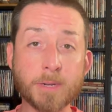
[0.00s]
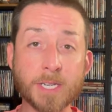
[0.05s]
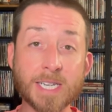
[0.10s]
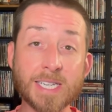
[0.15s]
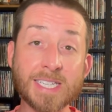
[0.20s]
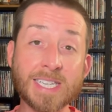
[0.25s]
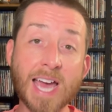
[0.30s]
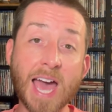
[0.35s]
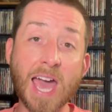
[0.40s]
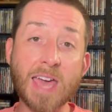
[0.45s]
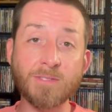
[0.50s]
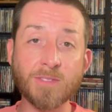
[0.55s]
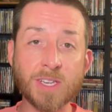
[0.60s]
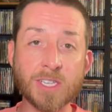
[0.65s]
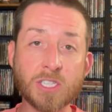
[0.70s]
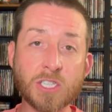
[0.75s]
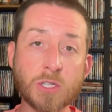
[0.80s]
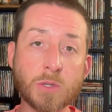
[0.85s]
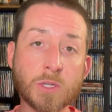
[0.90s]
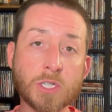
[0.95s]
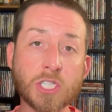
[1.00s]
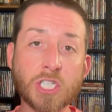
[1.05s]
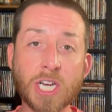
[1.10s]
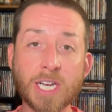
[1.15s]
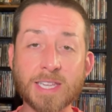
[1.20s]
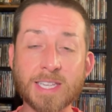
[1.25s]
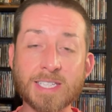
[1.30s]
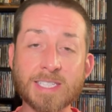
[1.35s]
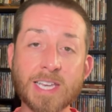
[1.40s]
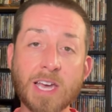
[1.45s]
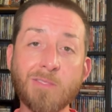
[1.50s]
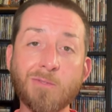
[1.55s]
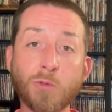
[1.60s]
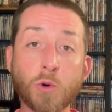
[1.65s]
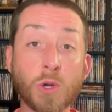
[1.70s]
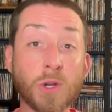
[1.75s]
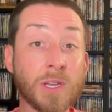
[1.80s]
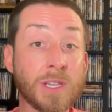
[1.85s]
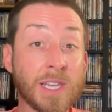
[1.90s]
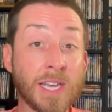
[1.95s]
to dive into and check this out
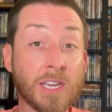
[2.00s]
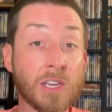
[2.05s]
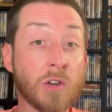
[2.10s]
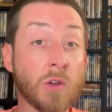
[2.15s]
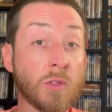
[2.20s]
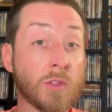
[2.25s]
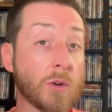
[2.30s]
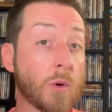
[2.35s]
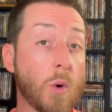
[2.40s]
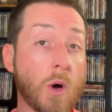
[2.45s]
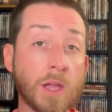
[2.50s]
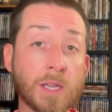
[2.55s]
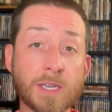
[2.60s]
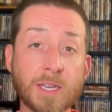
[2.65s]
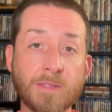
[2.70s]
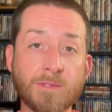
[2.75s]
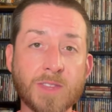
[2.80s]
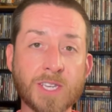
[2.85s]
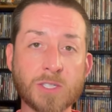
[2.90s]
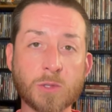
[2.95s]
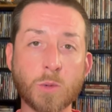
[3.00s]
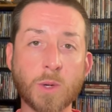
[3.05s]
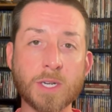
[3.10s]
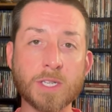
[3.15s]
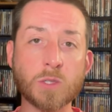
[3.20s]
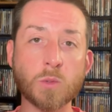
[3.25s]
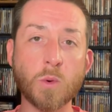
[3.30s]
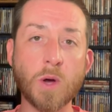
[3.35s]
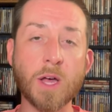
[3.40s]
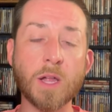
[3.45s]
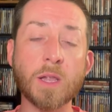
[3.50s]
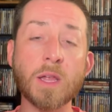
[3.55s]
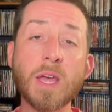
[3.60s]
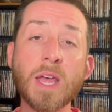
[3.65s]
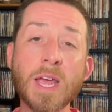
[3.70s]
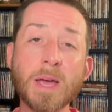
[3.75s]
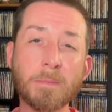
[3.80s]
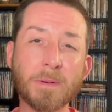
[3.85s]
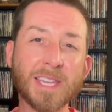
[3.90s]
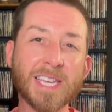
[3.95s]
for you and let you know the quality of this one as well.
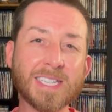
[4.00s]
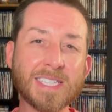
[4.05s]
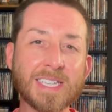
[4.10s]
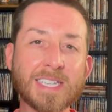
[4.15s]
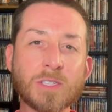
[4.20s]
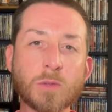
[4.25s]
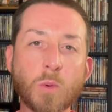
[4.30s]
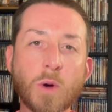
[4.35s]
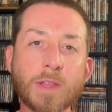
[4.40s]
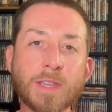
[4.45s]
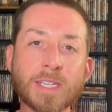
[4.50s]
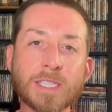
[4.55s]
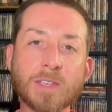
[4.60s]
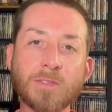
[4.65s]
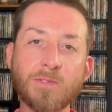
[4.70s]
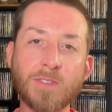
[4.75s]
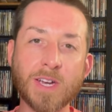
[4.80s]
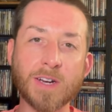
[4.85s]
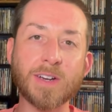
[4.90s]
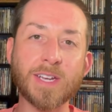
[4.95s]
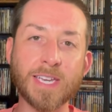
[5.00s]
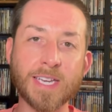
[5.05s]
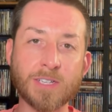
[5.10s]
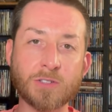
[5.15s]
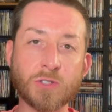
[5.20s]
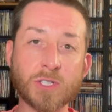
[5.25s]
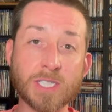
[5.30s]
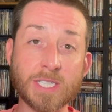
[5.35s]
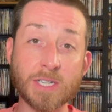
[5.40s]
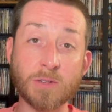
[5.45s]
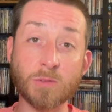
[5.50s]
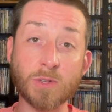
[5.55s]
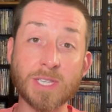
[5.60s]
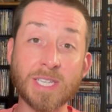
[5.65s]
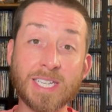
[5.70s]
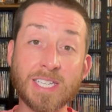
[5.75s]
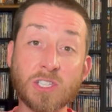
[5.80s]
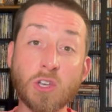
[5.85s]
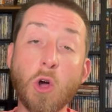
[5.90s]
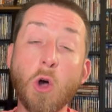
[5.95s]
But this is one that's a very interesting
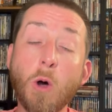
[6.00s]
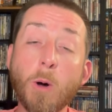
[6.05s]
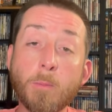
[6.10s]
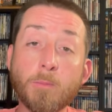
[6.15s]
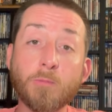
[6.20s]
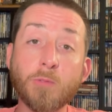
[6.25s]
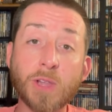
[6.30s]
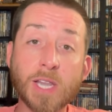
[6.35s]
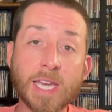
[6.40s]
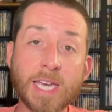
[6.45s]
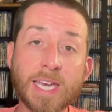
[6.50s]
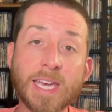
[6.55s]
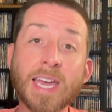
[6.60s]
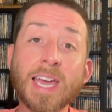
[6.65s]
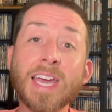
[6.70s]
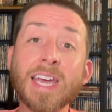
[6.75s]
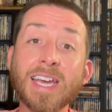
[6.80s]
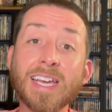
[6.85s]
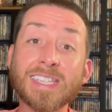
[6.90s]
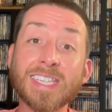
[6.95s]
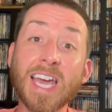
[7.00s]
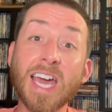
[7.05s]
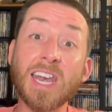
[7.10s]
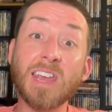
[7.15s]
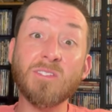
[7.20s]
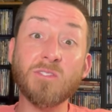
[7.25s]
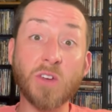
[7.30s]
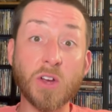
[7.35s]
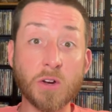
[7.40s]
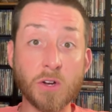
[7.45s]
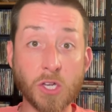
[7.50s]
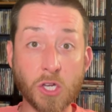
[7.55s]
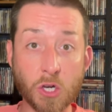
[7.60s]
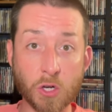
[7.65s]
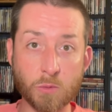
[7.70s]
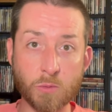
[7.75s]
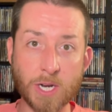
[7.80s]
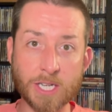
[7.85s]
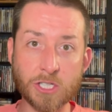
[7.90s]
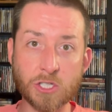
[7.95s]
release. Hopefully it's had a very
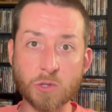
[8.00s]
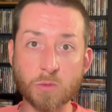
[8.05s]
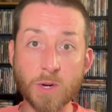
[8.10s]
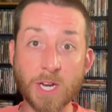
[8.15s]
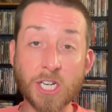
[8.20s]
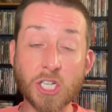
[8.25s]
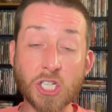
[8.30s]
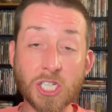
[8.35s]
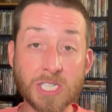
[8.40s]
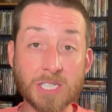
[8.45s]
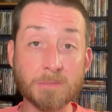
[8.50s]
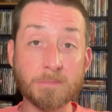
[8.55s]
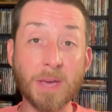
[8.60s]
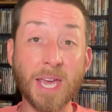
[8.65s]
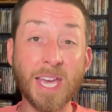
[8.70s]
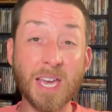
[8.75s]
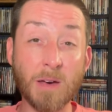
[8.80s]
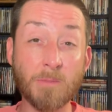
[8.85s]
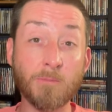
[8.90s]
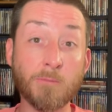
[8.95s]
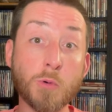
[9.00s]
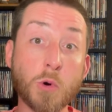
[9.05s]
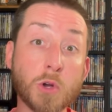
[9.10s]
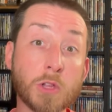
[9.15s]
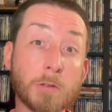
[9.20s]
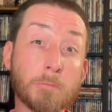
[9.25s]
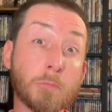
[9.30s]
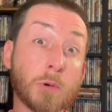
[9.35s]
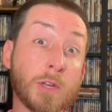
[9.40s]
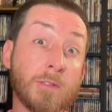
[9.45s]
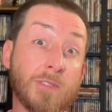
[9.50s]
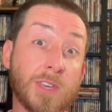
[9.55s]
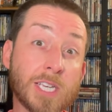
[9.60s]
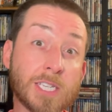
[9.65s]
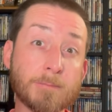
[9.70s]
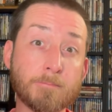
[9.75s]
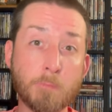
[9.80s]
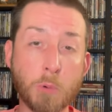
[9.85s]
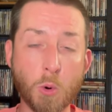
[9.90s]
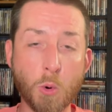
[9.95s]
good restoration to make up for the
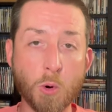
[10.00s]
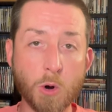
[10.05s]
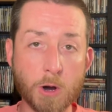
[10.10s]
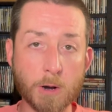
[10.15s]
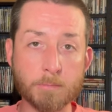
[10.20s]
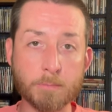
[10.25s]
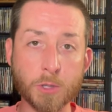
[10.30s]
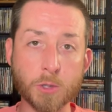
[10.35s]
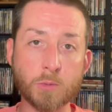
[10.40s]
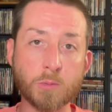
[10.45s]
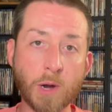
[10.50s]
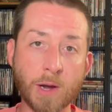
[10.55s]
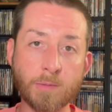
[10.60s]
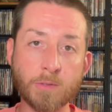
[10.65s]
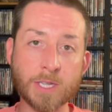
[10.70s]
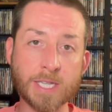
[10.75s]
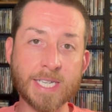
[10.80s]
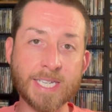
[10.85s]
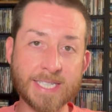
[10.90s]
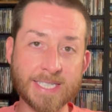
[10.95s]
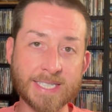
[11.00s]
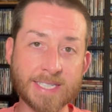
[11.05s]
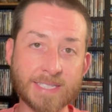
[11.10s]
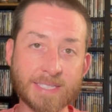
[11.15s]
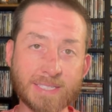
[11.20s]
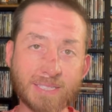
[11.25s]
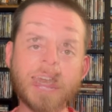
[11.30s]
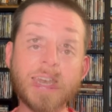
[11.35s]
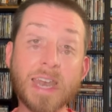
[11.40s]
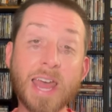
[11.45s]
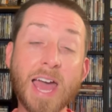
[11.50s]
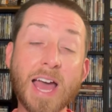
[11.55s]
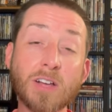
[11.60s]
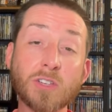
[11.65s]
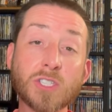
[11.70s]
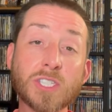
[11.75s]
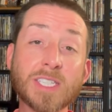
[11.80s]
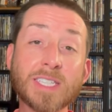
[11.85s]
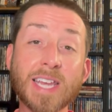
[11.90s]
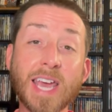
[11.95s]
previous poor Blu-ray releases. Now,
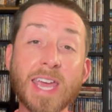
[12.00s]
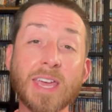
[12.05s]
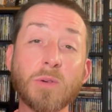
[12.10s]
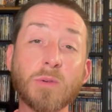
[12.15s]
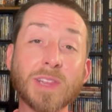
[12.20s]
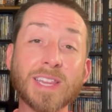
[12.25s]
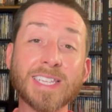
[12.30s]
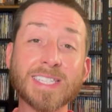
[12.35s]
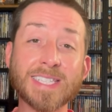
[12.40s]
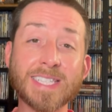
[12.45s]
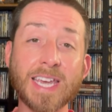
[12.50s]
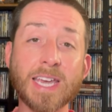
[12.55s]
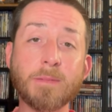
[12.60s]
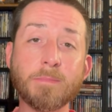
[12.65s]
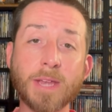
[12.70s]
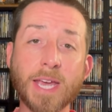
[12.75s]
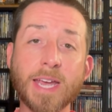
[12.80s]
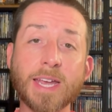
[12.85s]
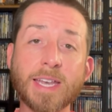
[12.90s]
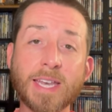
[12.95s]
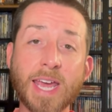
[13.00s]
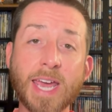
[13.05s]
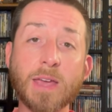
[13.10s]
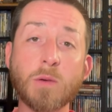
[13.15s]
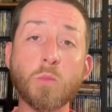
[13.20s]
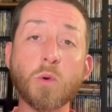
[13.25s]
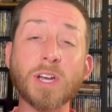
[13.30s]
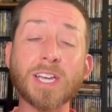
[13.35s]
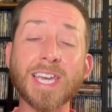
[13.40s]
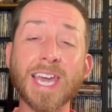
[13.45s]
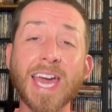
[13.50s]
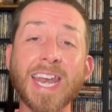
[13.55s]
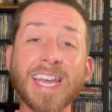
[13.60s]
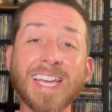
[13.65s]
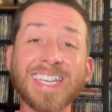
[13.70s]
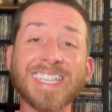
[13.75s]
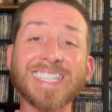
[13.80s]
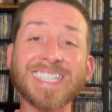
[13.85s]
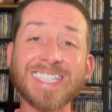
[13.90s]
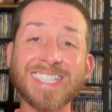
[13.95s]
staying with the same day and date, we're
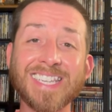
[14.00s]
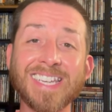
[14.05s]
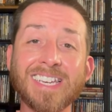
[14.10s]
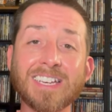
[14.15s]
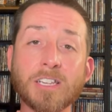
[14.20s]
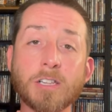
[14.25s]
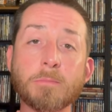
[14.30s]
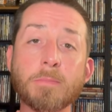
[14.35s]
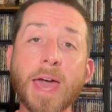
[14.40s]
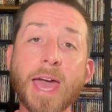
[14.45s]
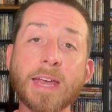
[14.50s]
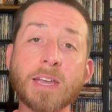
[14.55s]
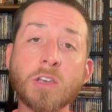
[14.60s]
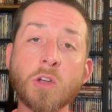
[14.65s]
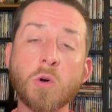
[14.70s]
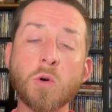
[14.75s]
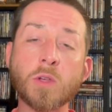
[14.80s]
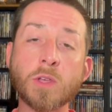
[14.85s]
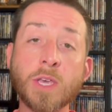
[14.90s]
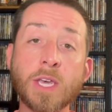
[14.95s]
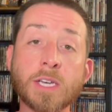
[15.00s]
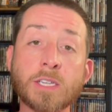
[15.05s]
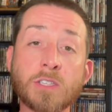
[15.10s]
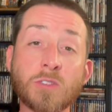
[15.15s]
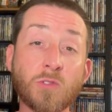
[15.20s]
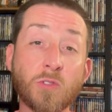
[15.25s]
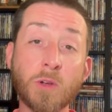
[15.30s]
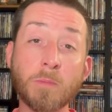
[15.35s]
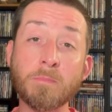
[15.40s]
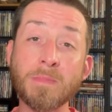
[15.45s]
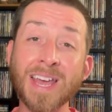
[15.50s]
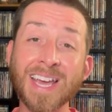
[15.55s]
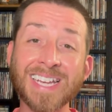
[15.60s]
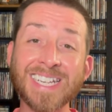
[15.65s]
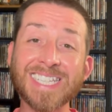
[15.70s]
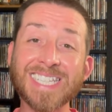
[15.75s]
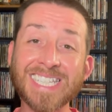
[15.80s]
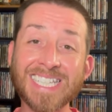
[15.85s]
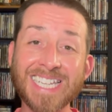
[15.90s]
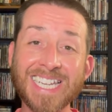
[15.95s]
getting Steel Magnolias from
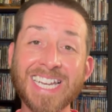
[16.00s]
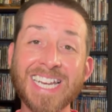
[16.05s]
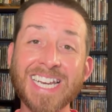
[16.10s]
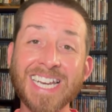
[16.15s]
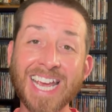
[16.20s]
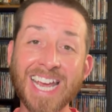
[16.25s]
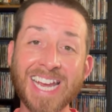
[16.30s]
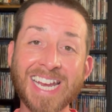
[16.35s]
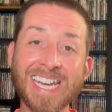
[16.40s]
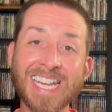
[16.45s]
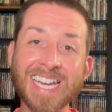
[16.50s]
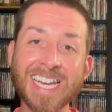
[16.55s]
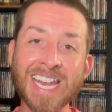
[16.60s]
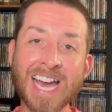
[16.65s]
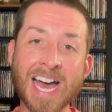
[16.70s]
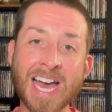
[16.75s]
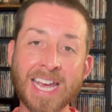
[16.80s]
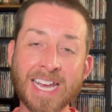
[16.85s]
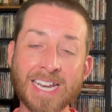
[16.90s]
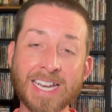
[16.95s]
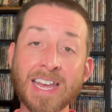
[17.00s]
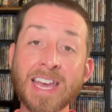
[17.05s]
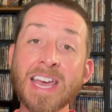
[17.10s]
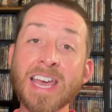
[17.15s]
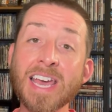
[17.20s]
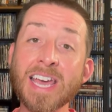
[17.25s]
1989.